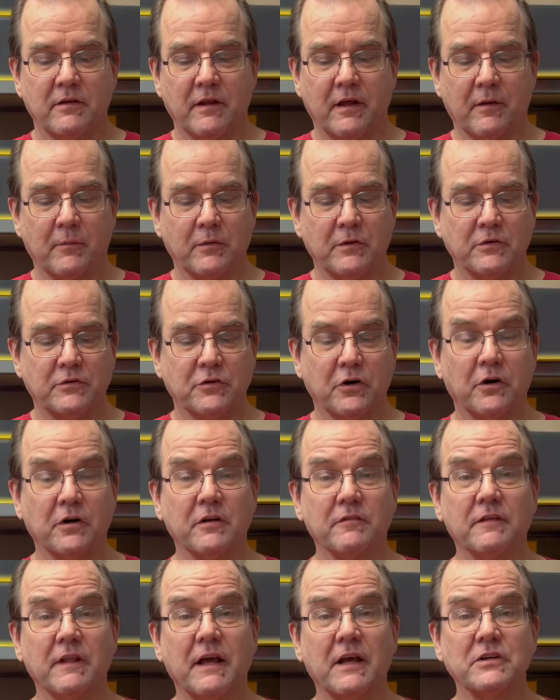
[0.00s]
That would
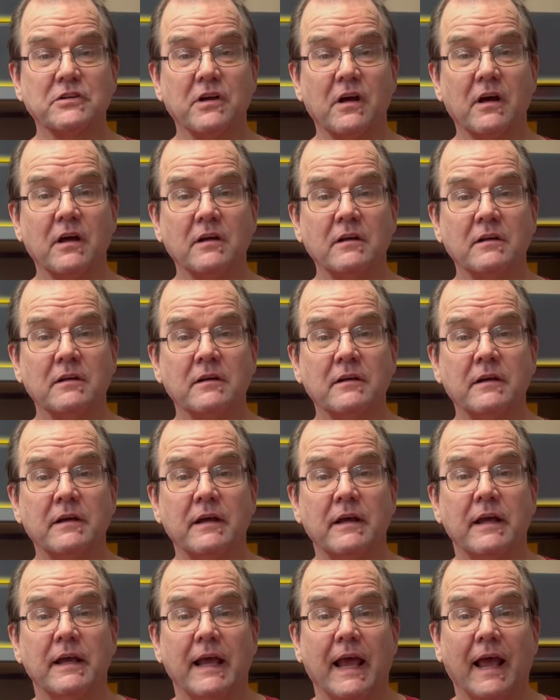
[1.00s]
turn the flash on.
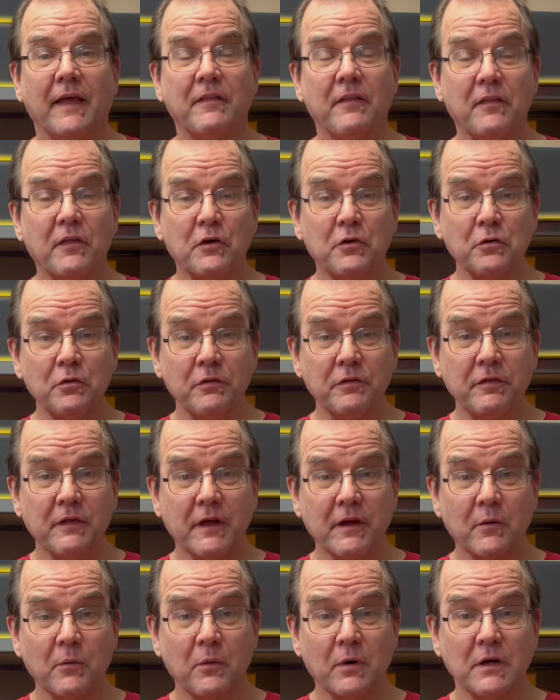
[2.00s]
And then the cool
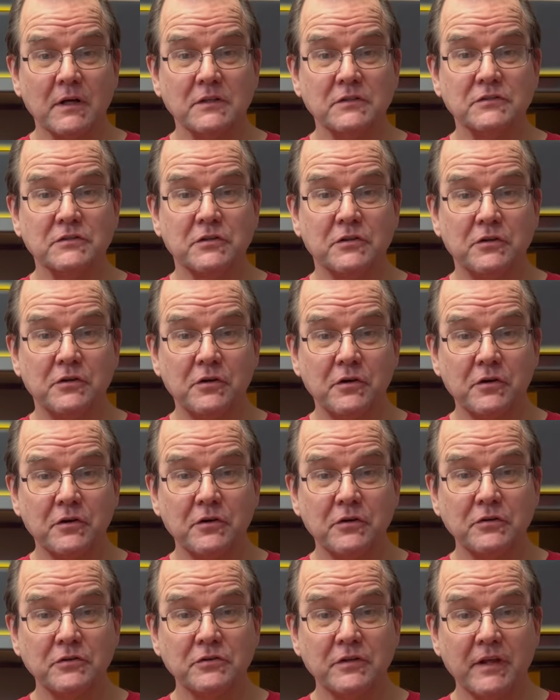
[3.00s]
thing was you
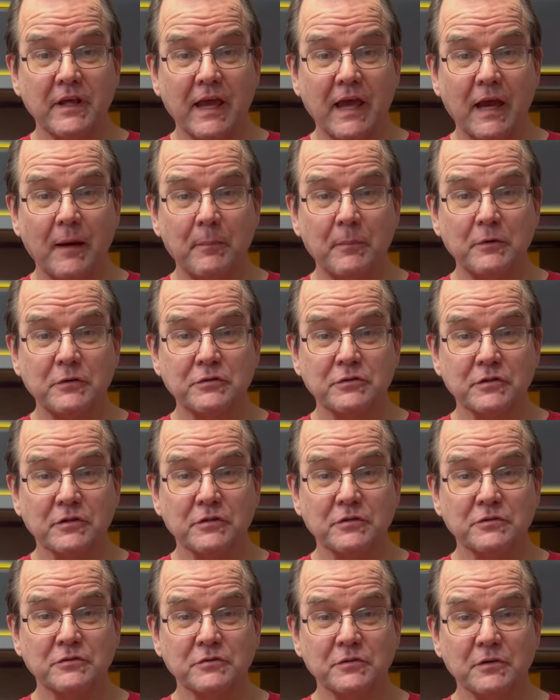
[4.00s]
could use the
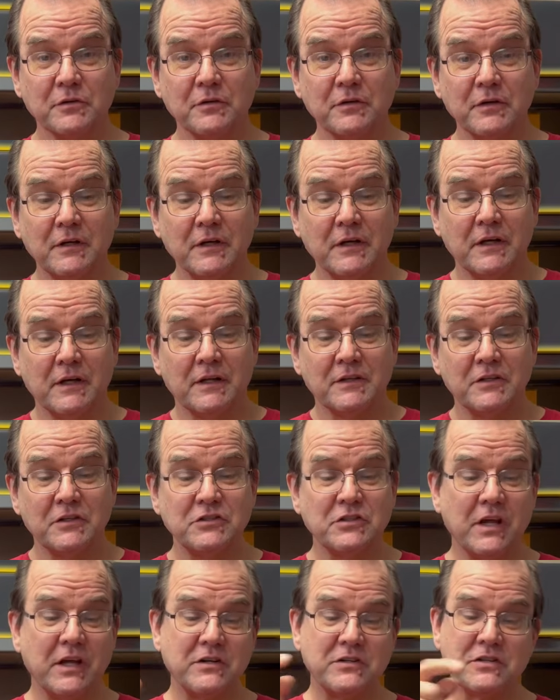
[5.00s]
aperture control
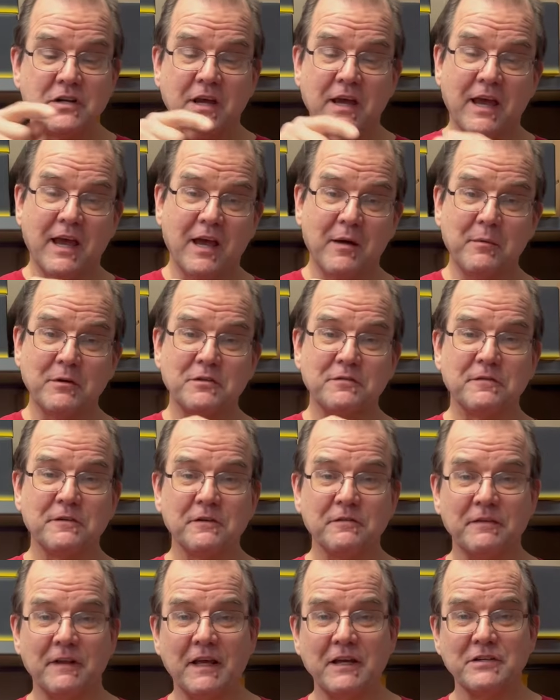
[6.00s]
to change how much
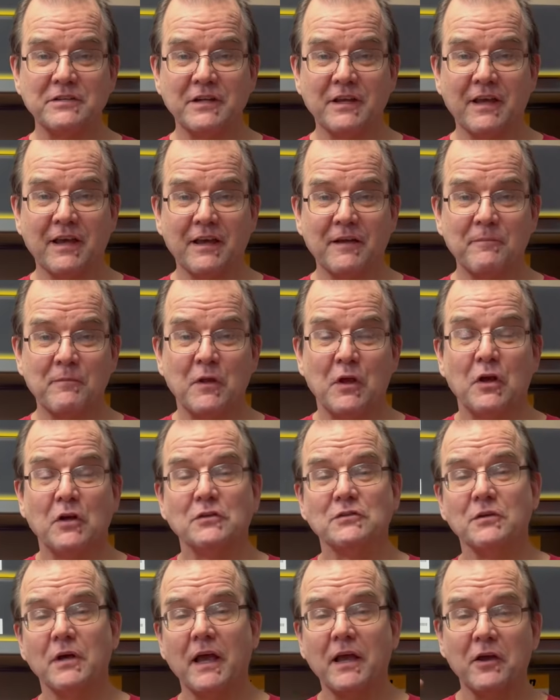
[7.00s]
fill flash you get.
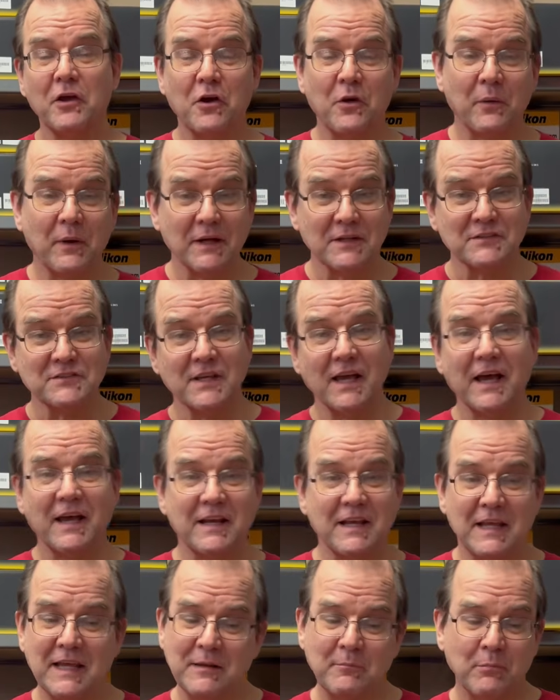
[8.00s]
So I could go
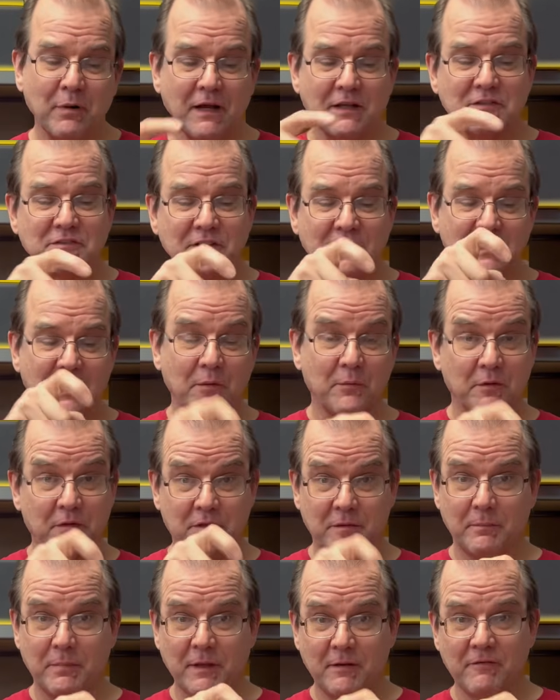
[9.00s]
outside in bright sunlight
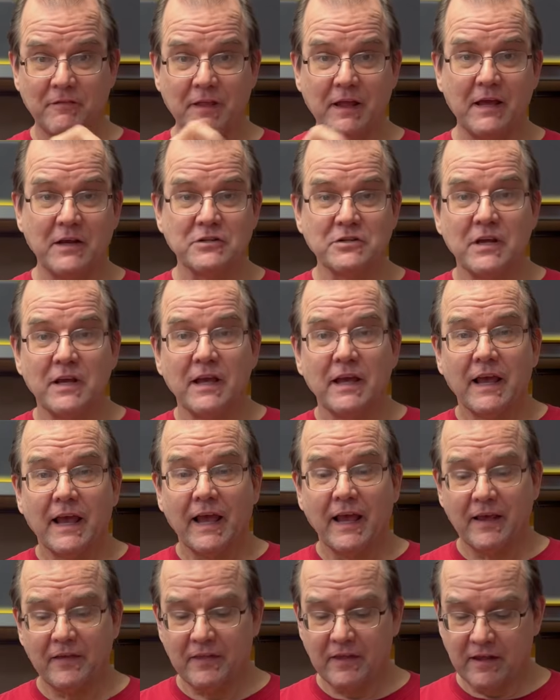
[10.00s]
with the big flash,
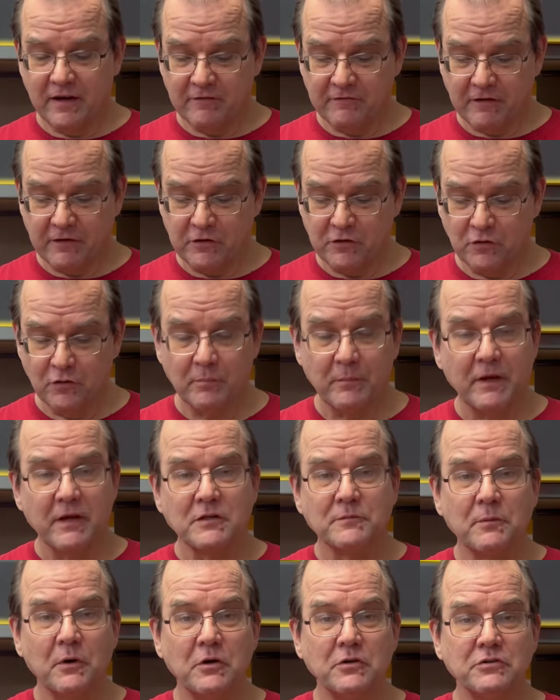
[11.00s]
and then if I knew what my
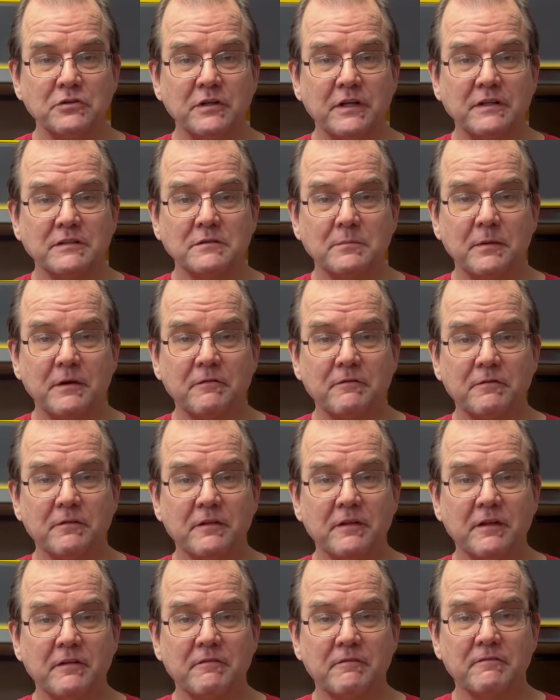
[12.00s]
exposure needs to be
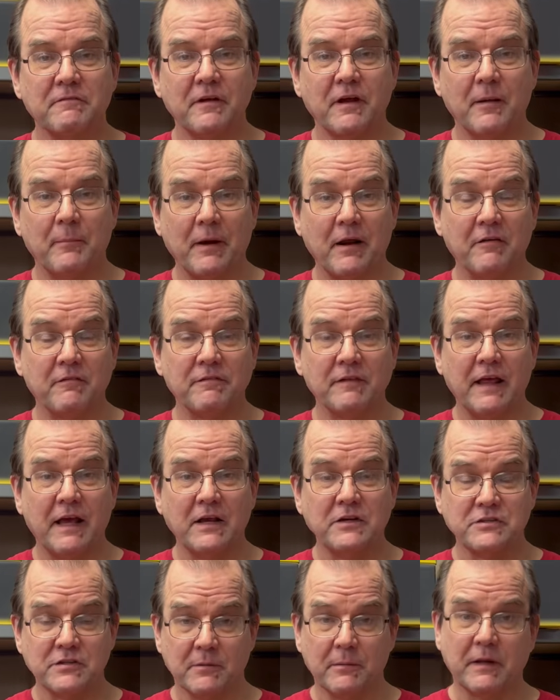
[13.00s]
for the amount of
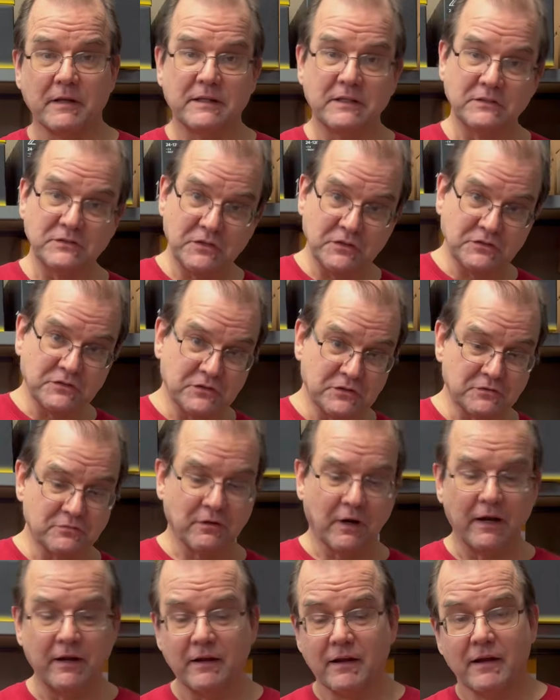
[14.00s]
flash and my distance
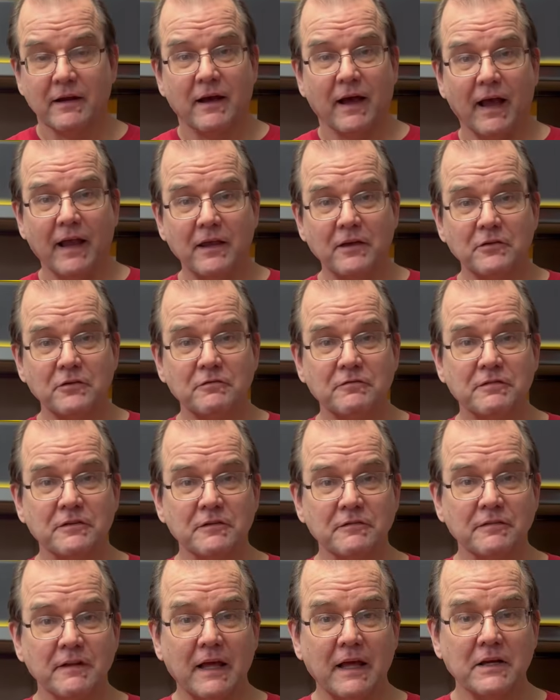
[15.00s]
is right, I could do
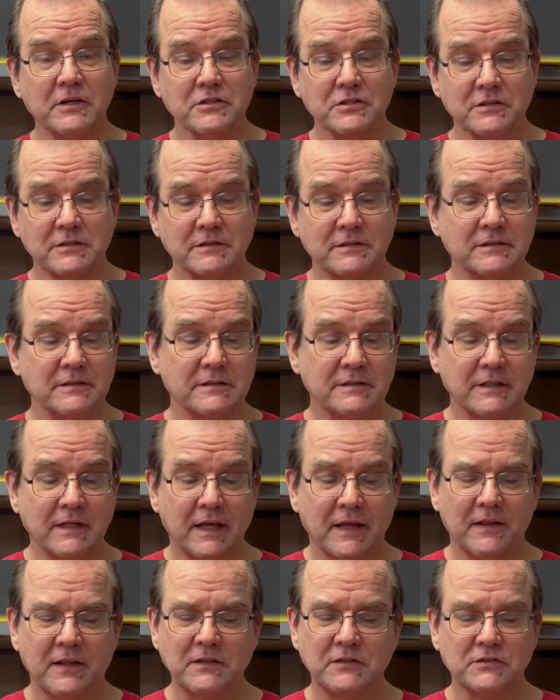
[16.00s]
fill flash.
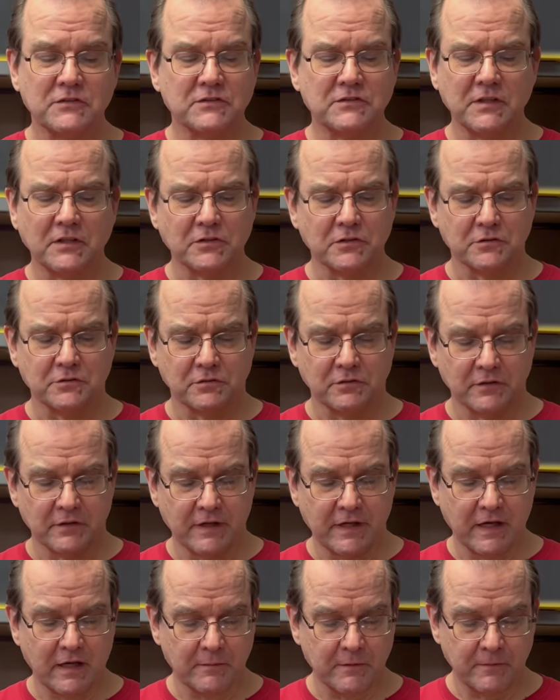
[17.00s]
This is such a cool
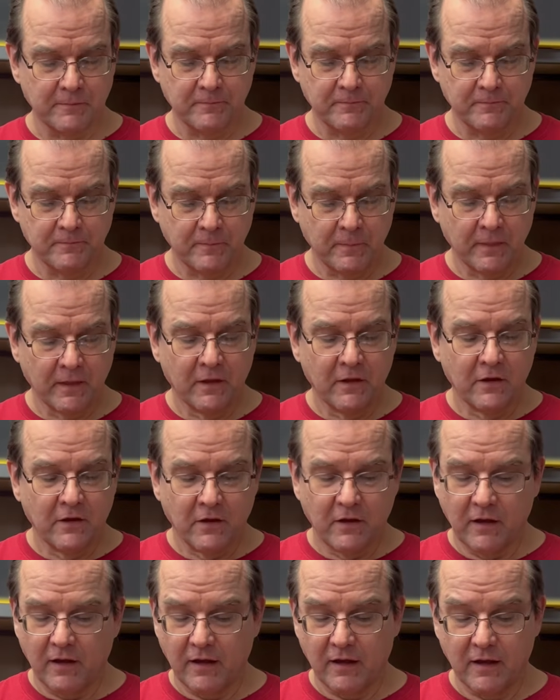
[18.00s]
little
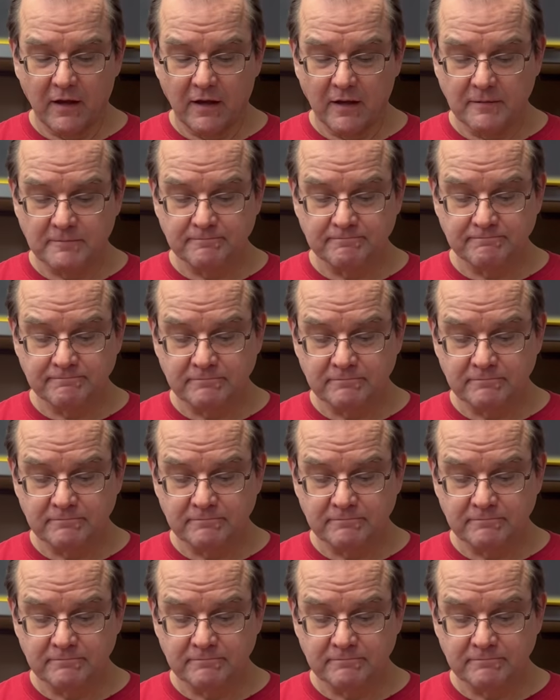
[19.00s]
camera.